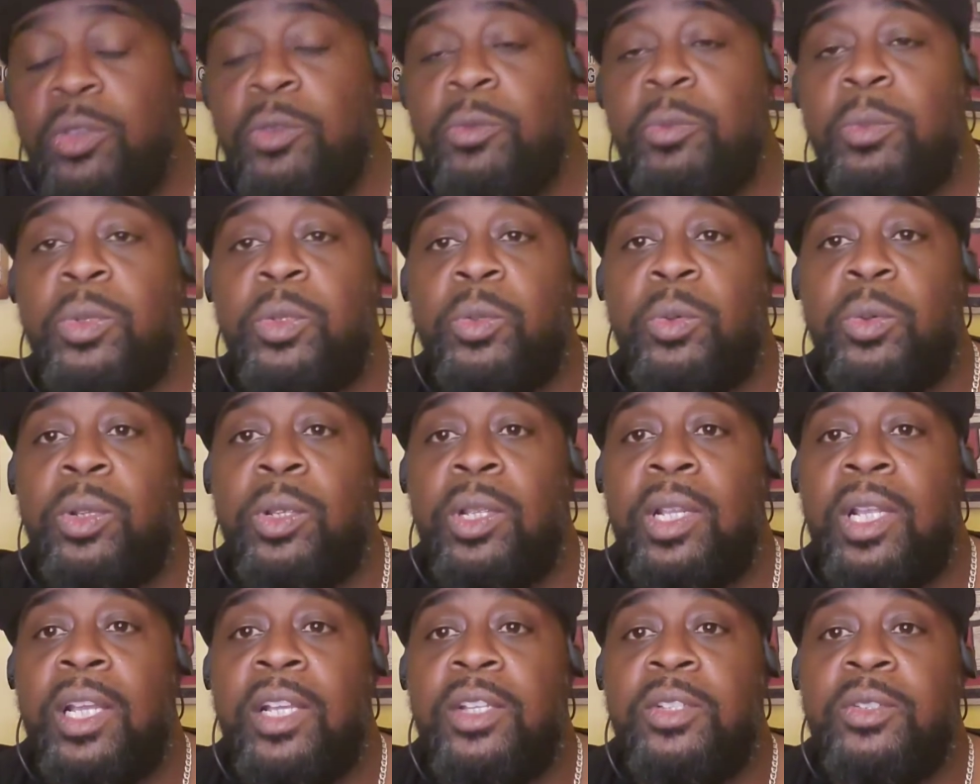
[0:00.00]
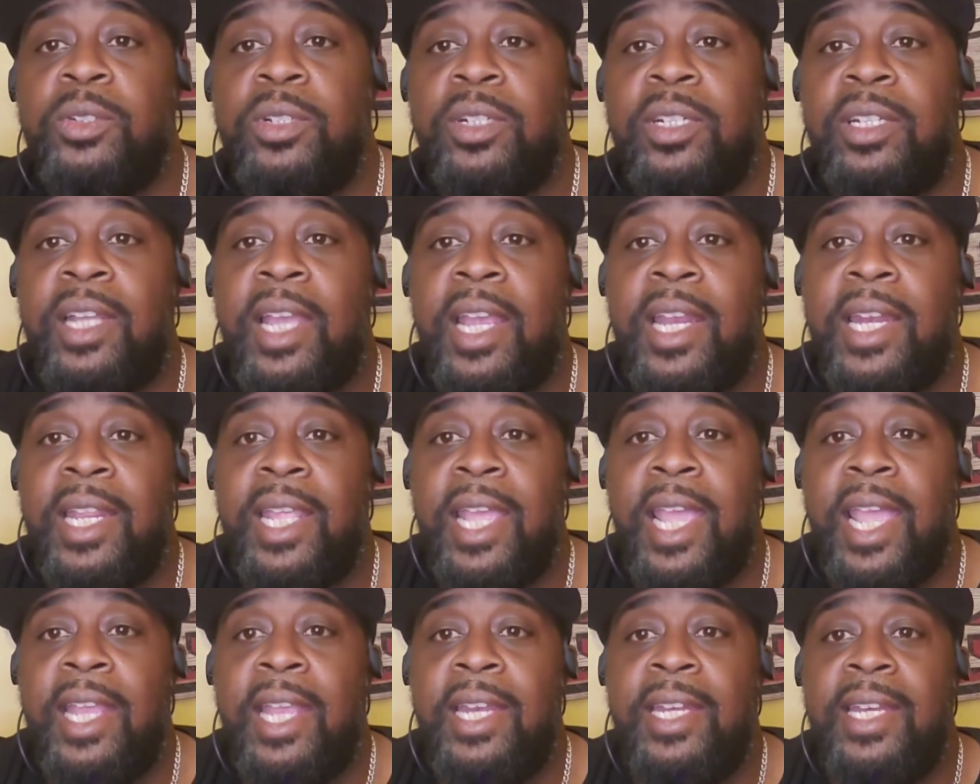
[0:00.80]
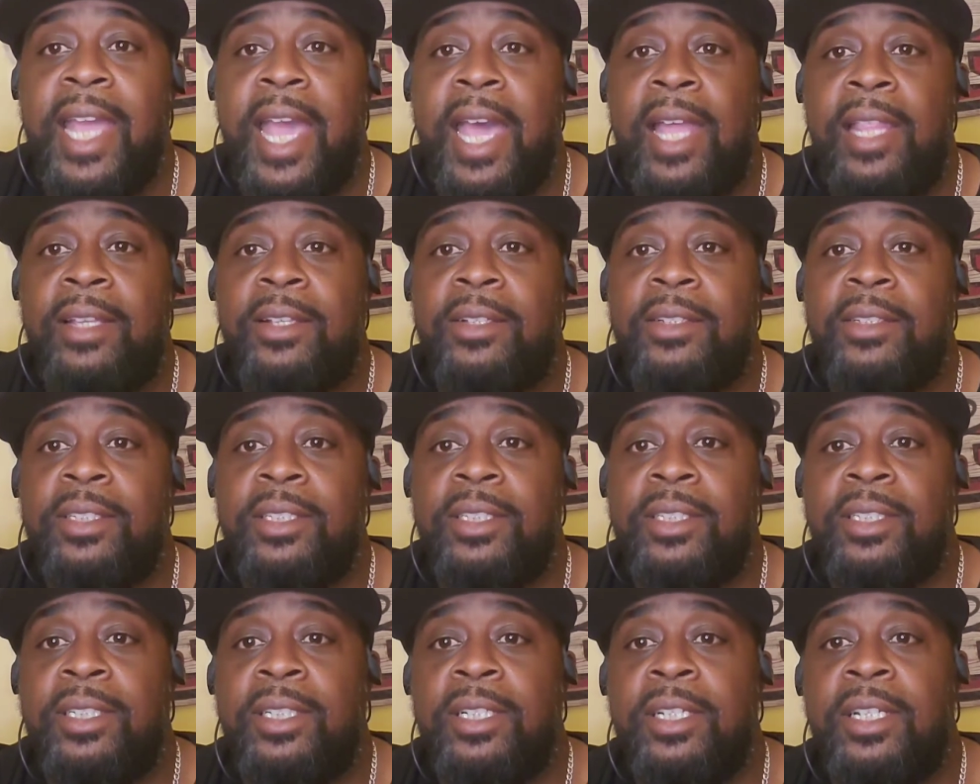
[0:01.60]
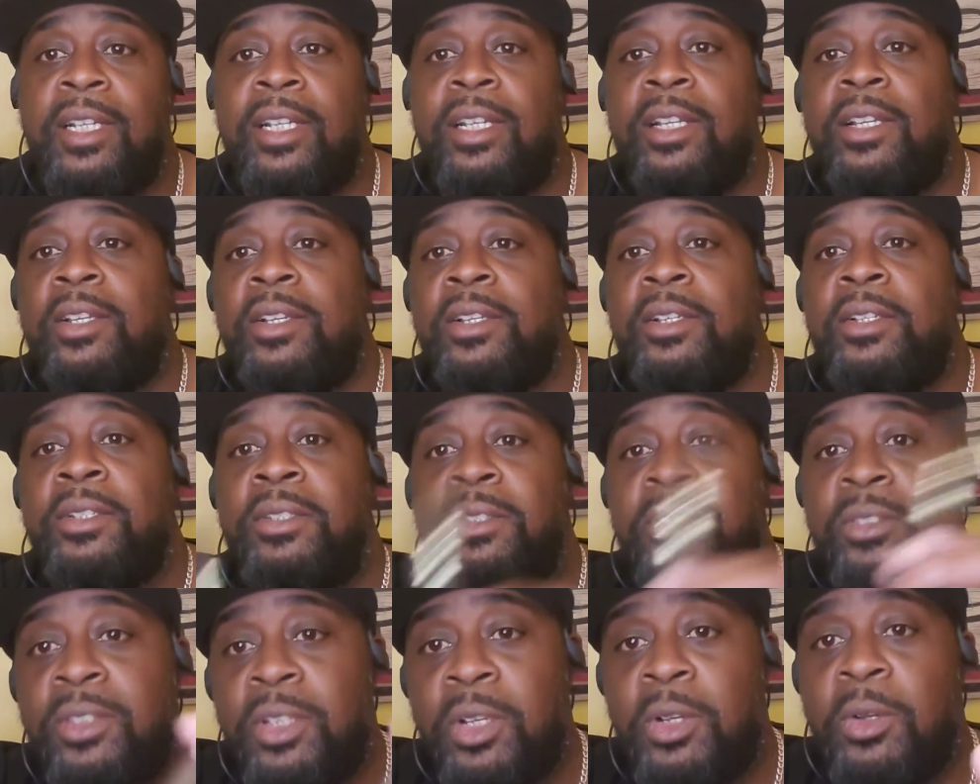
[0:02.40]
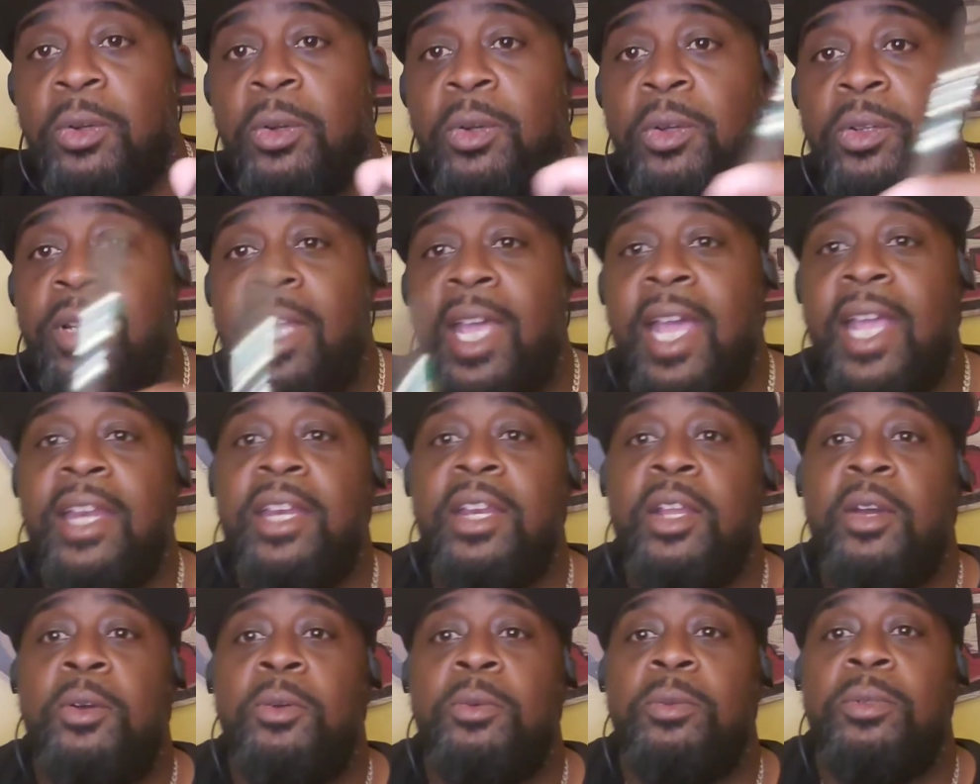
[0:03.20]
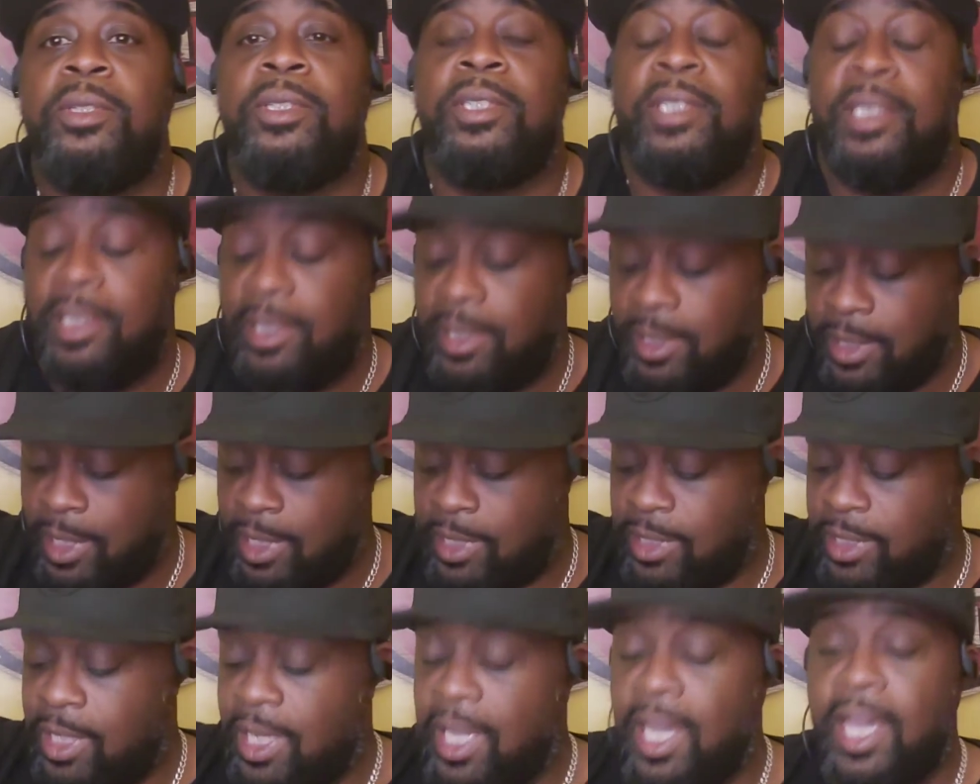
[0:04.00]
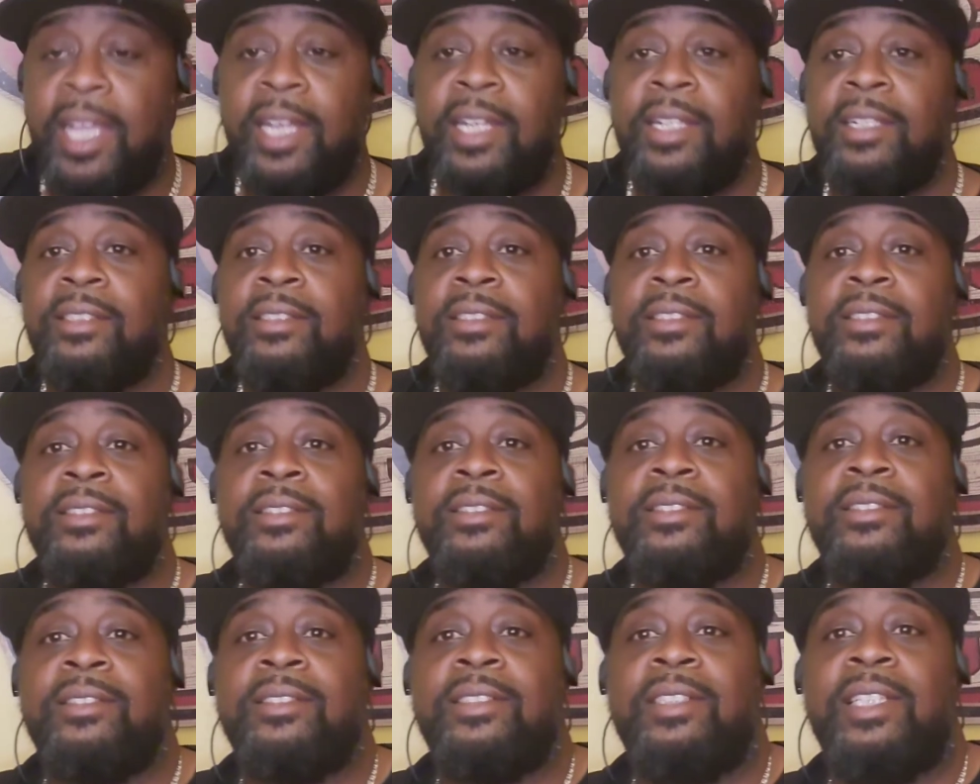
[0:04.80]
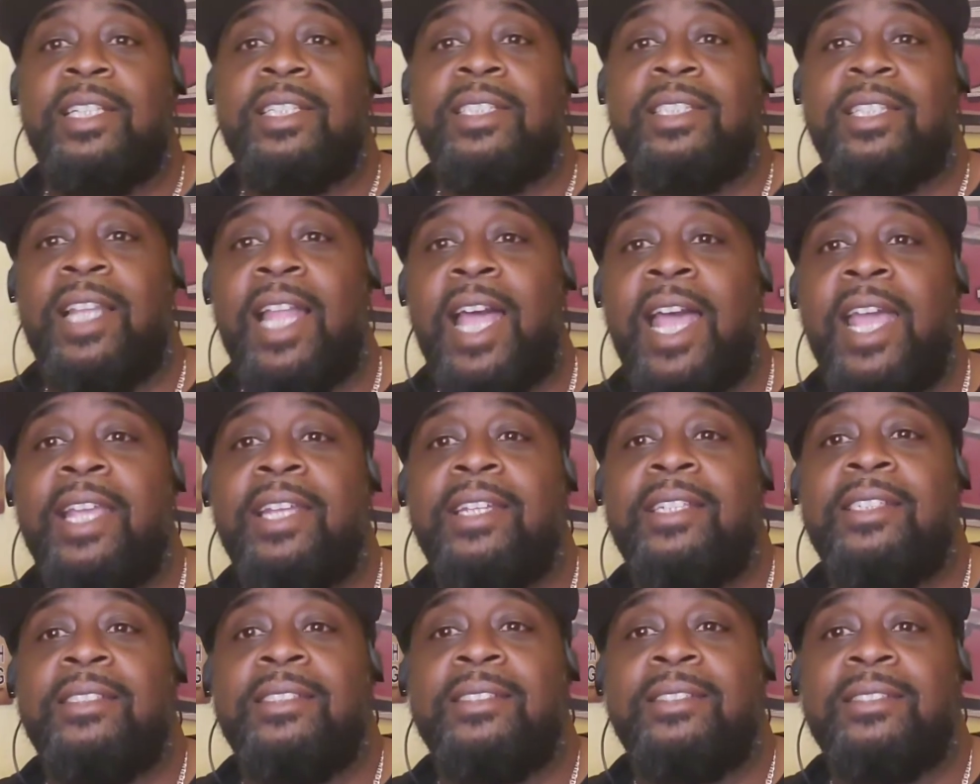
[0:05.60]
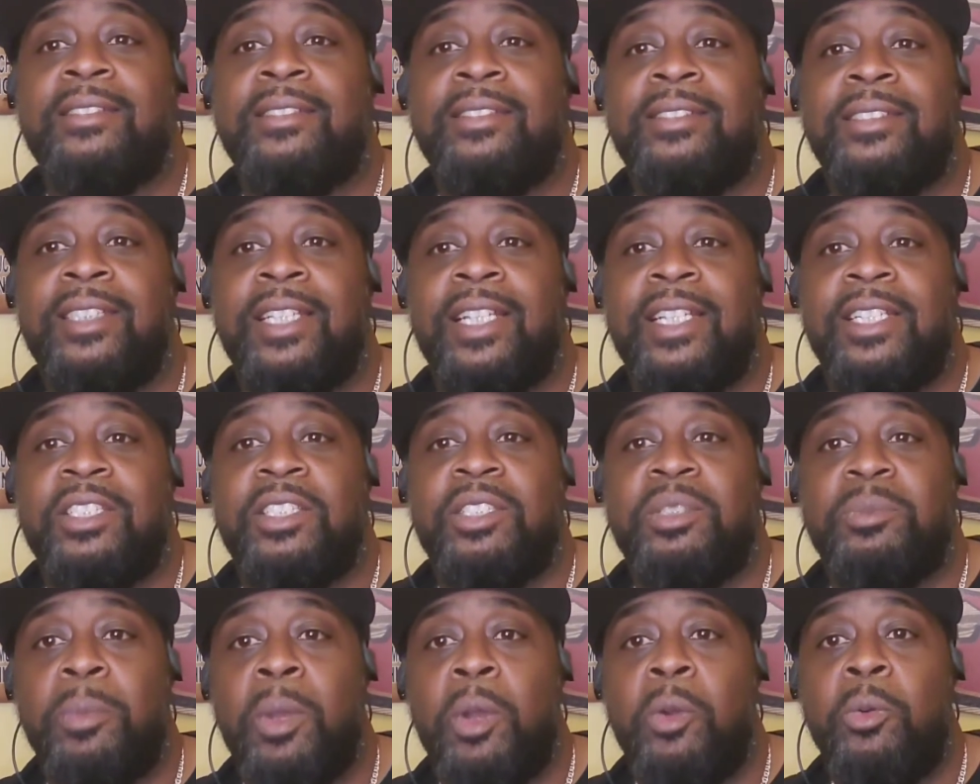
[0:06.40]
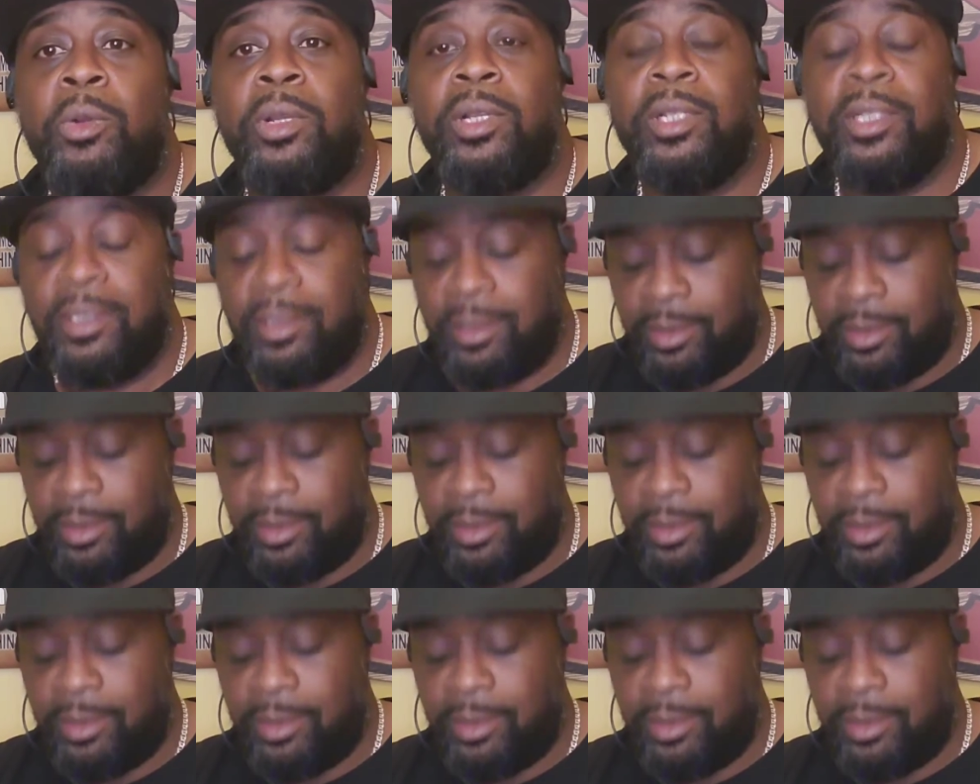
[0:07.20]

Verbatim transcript: you between $198. So on that note, let's cut, let's light, let's smoke.